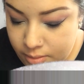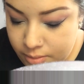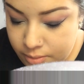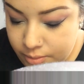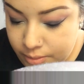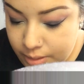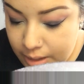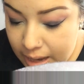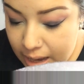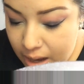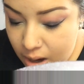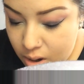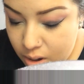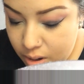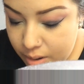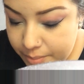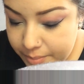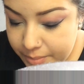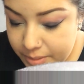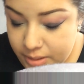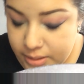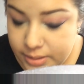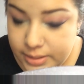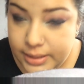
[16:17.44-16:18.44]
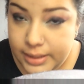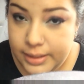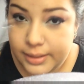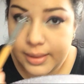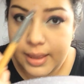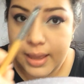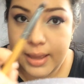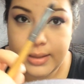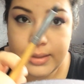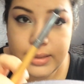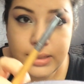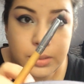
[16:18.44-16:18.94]
So now I'm going to take
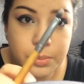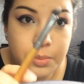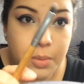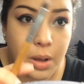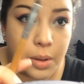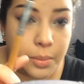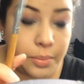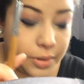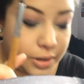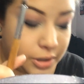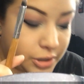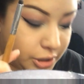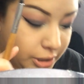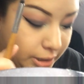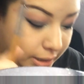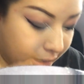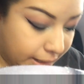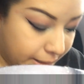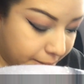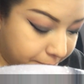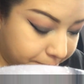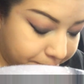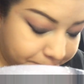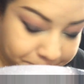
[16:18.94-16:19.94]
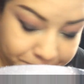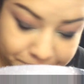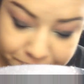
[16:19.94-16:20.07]
that small brush again.